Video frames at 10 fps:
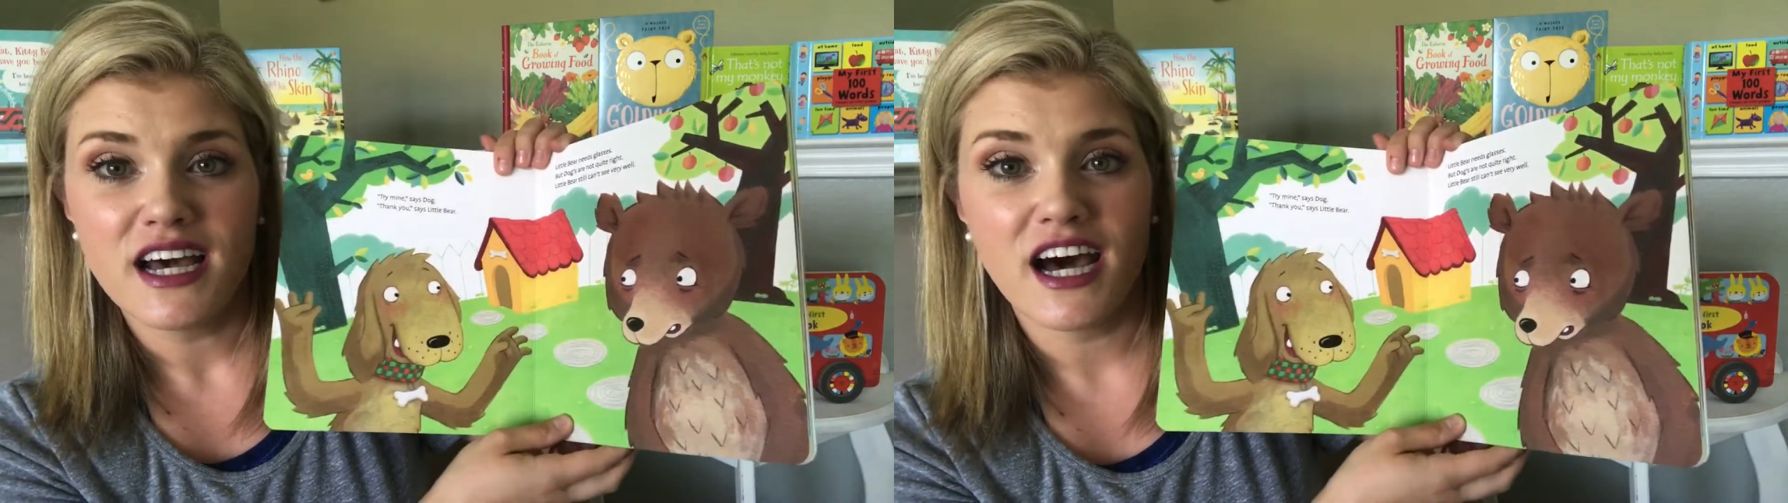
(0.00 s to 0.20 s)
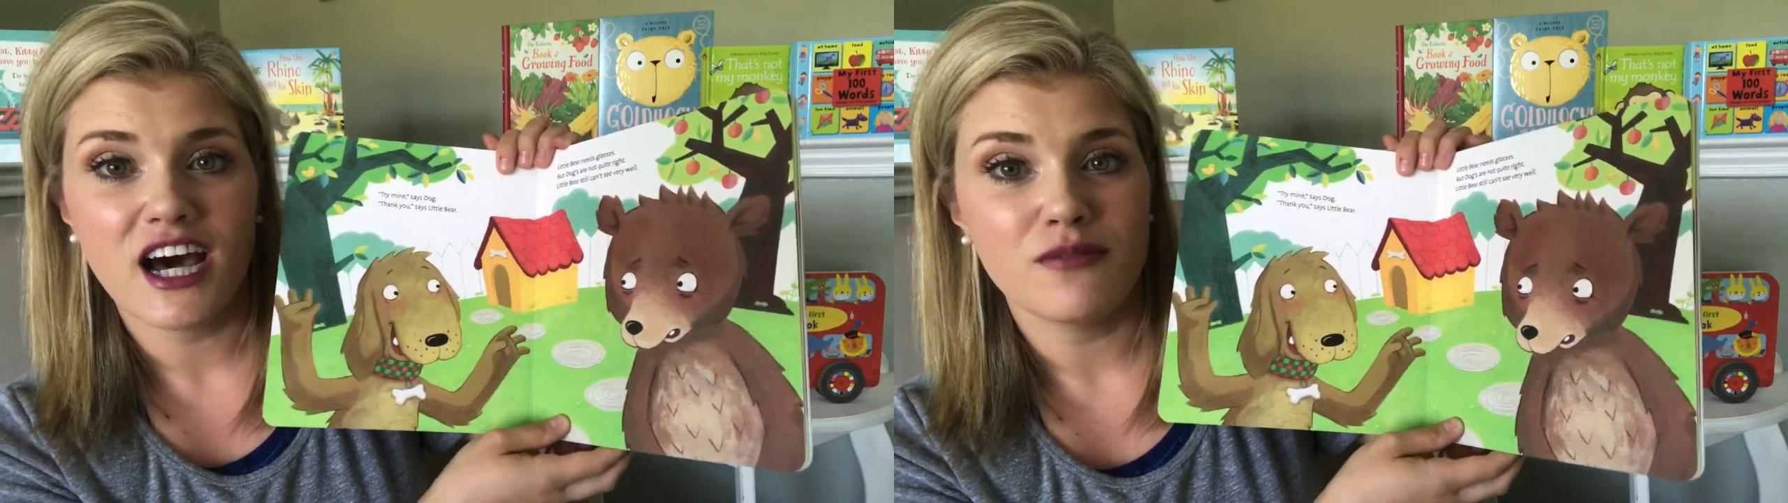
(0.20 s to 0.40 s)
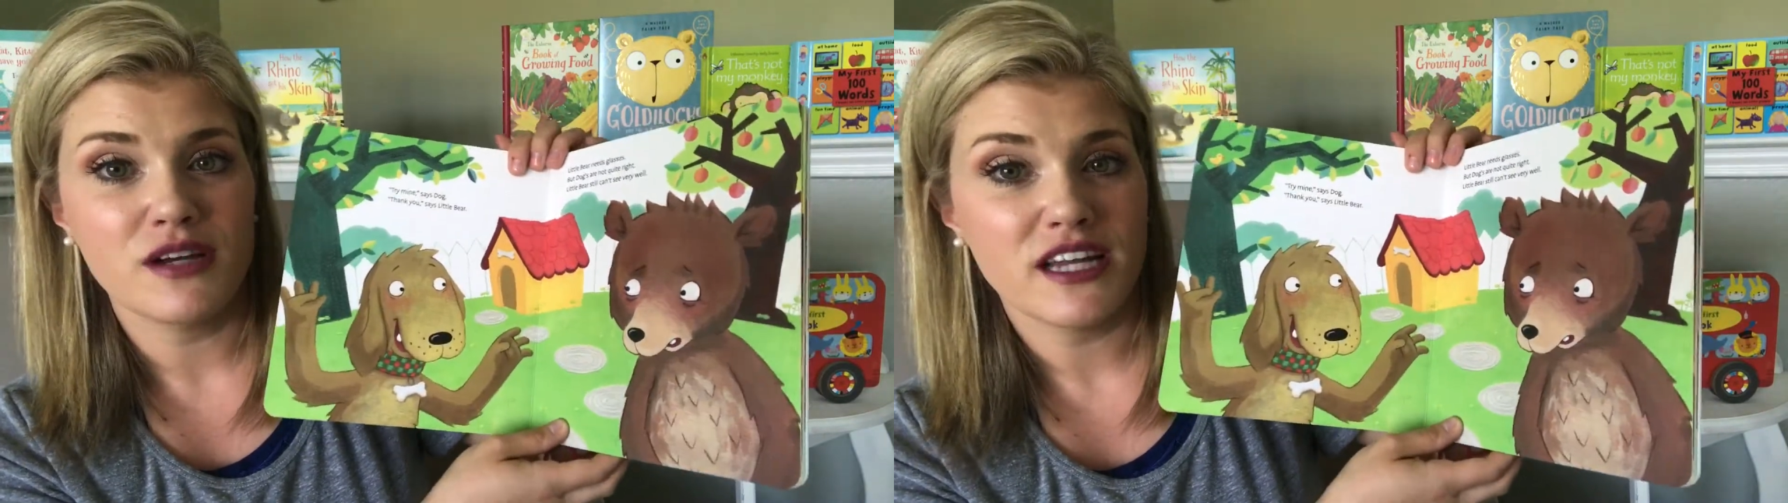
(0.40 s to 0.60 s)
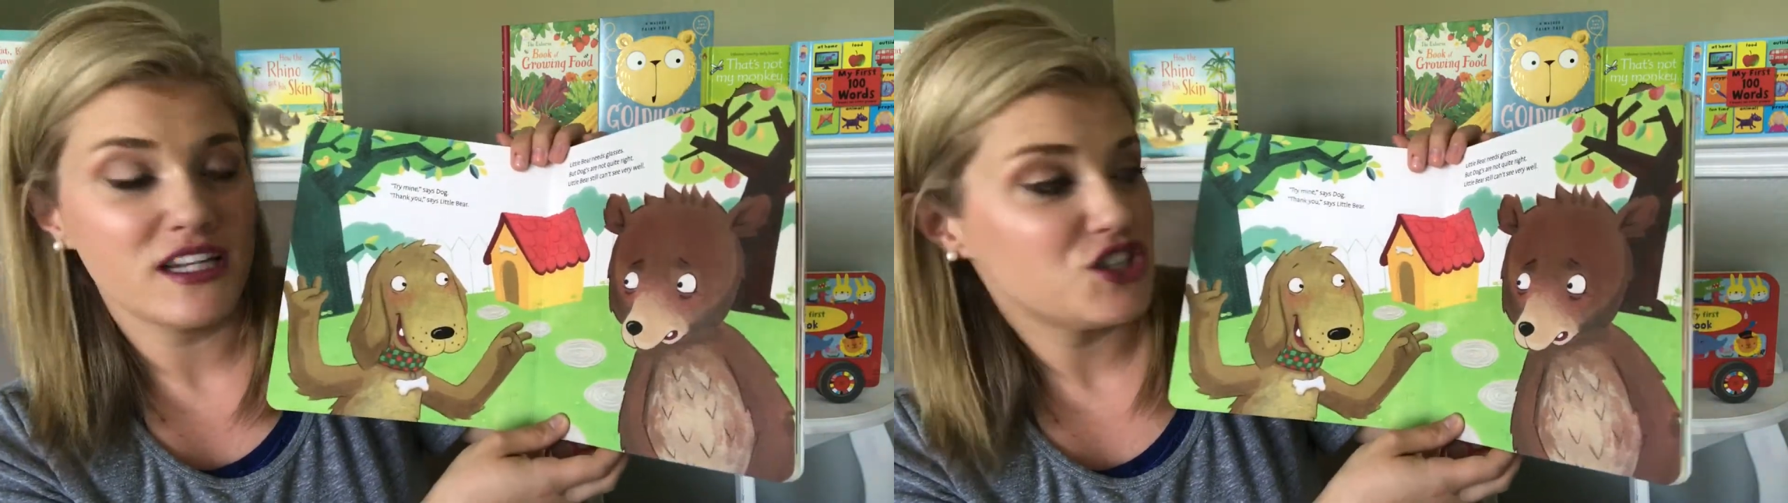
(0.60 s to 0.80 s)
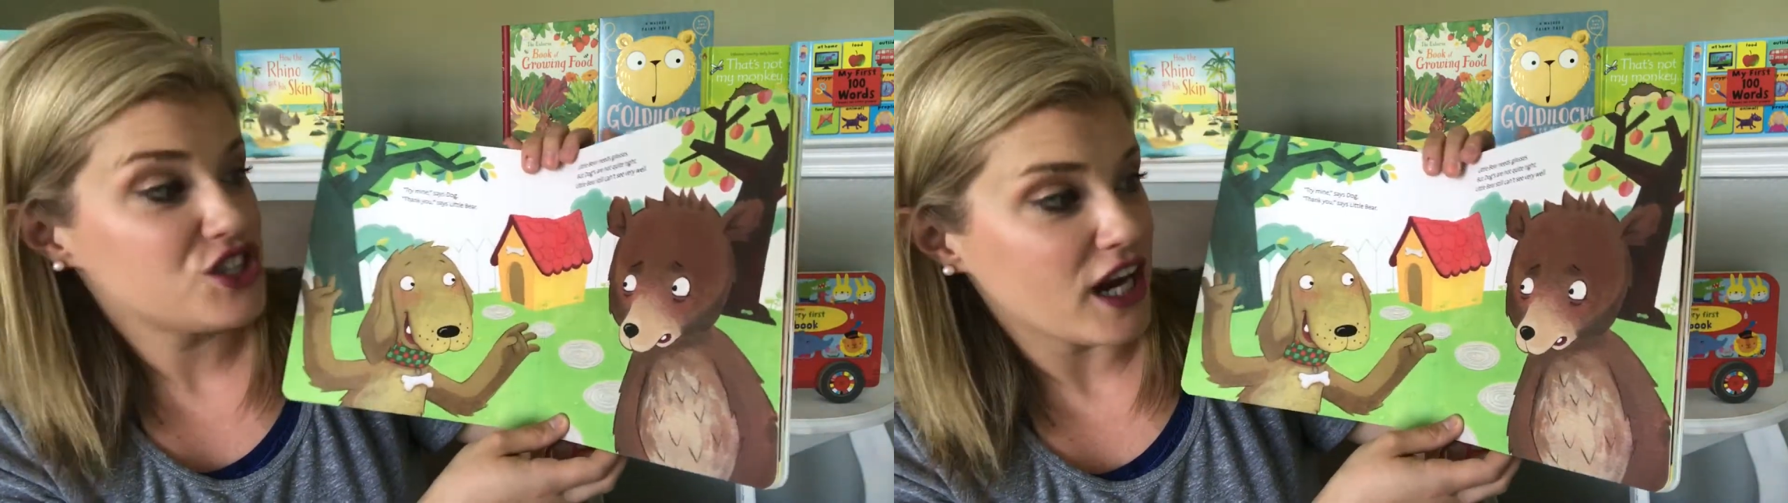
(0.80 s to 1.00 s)

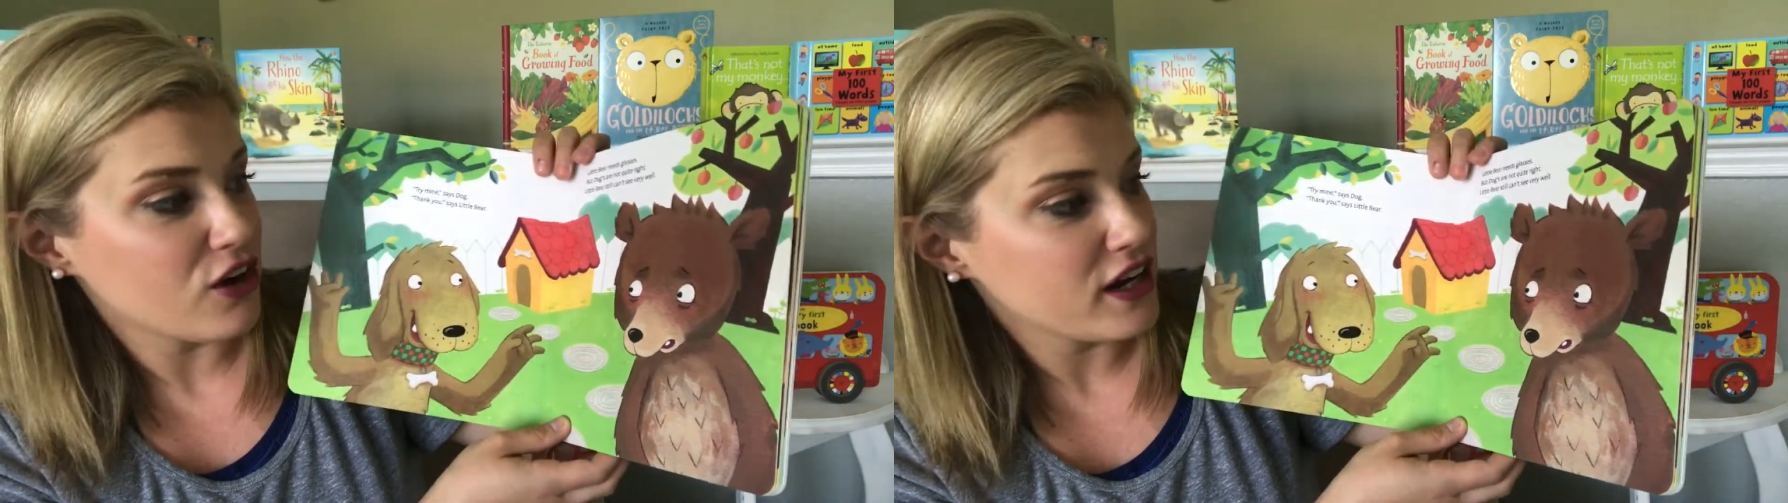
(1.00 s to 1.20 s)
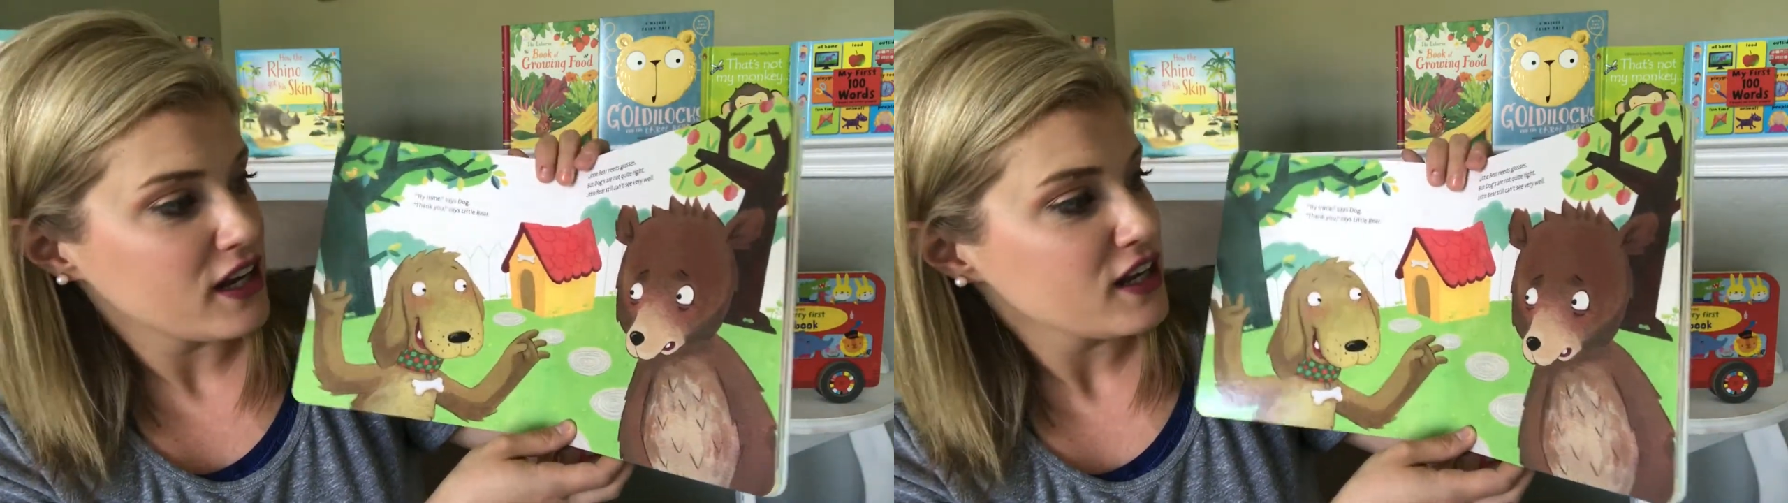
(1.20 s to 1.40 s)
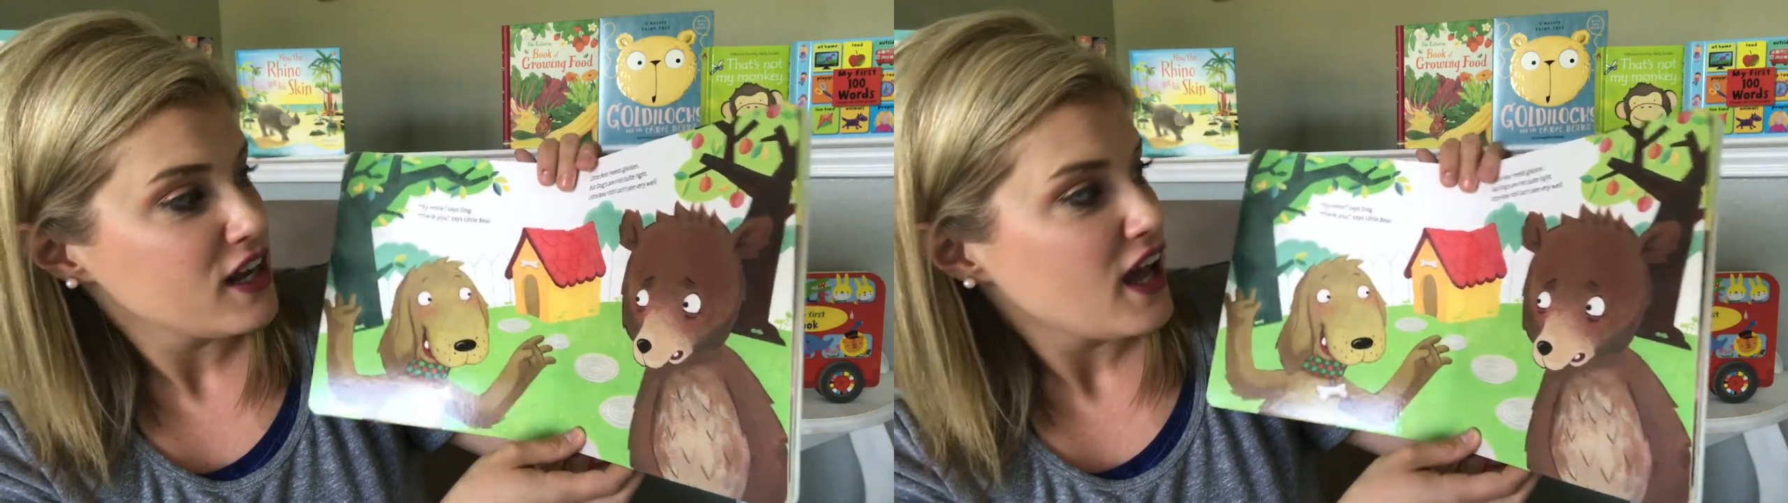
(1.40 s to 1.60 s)
and sharing